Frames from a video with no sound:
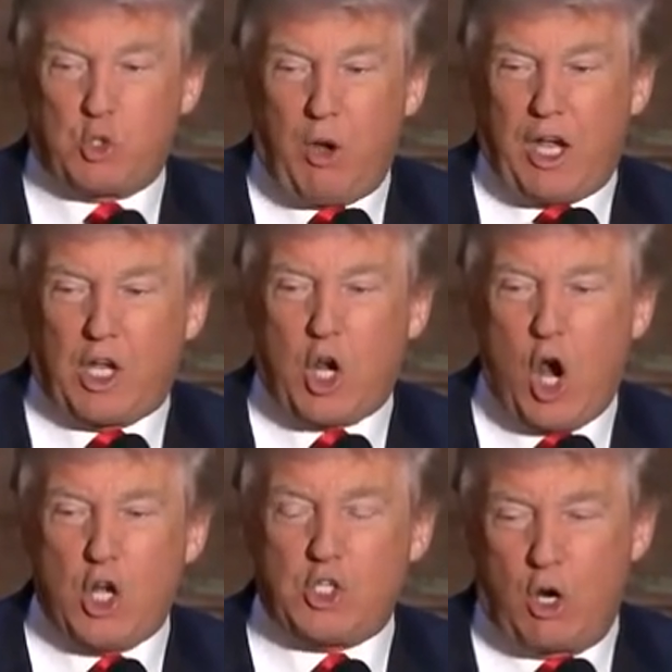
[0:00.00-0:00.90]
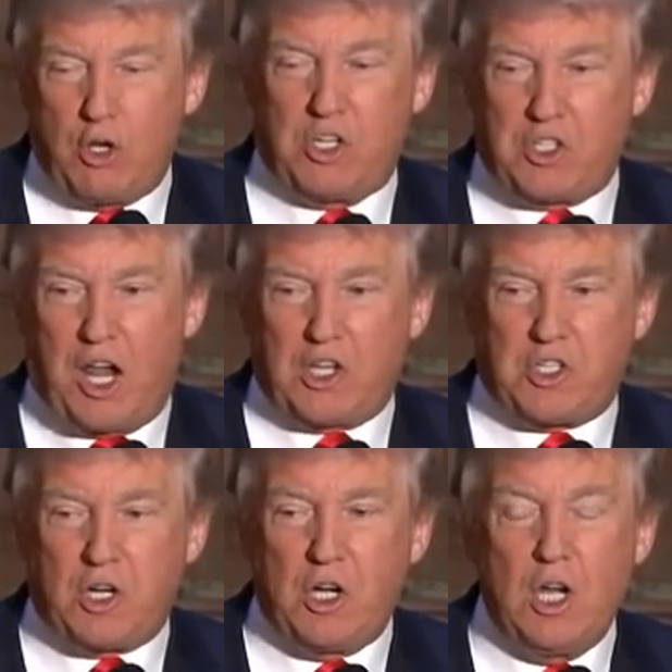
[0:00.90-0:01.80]
his credit cards are a
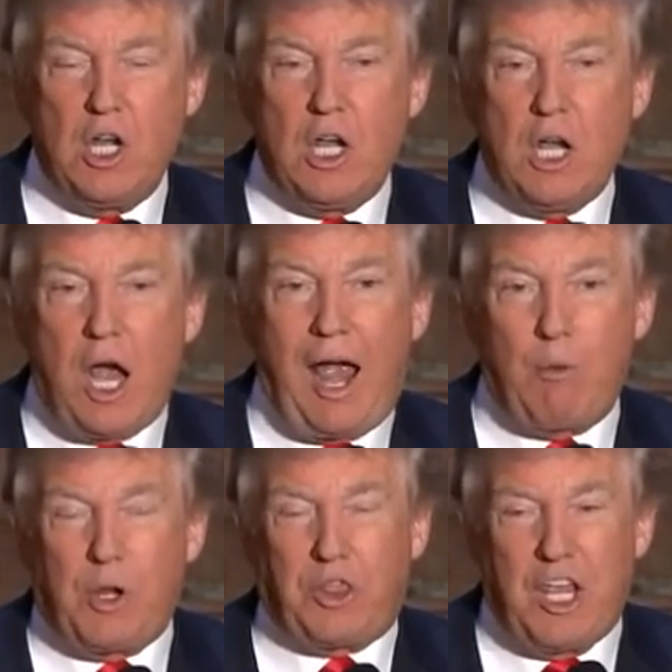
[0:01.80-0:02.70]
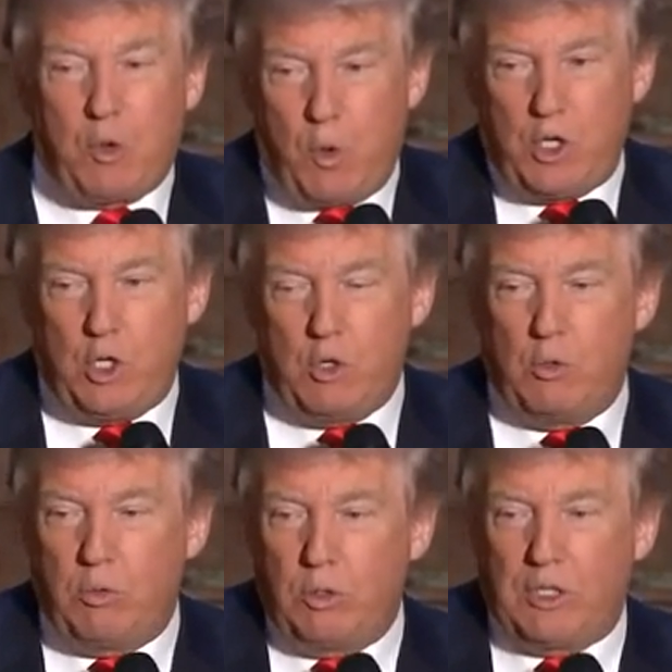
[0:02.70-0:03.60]
disaster. I would think when
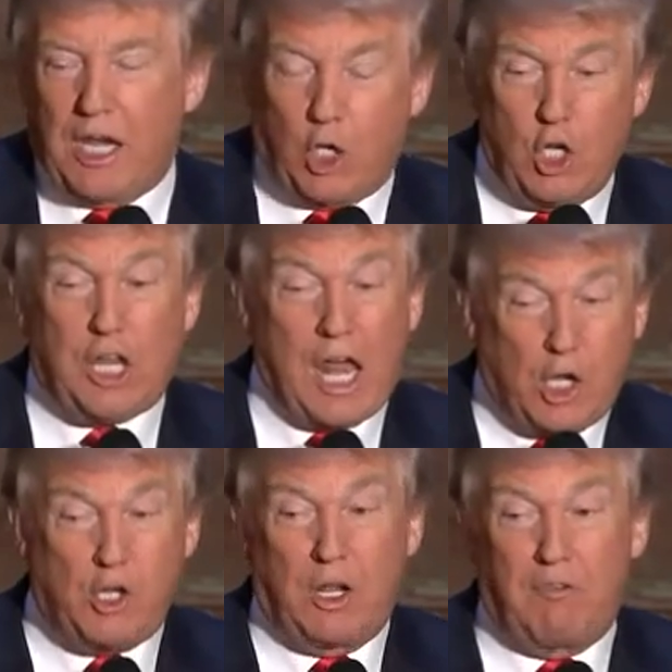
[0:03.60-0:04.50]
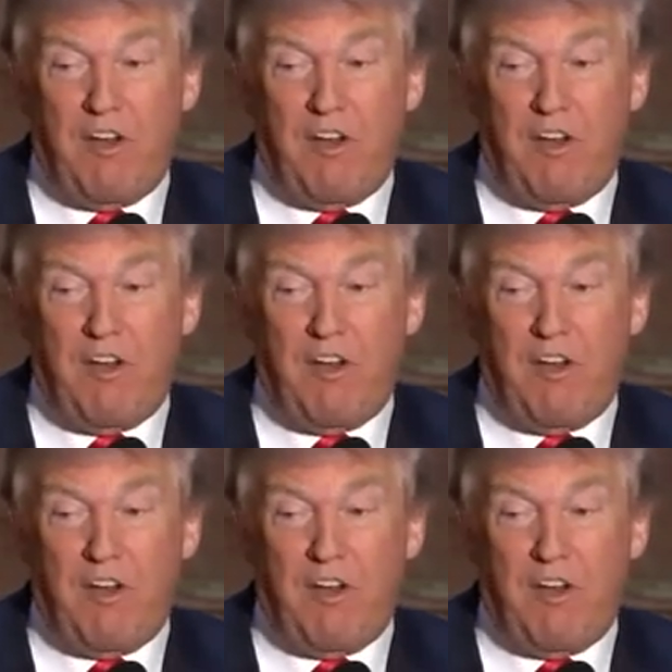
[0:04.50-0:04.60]
you take a look at it, you're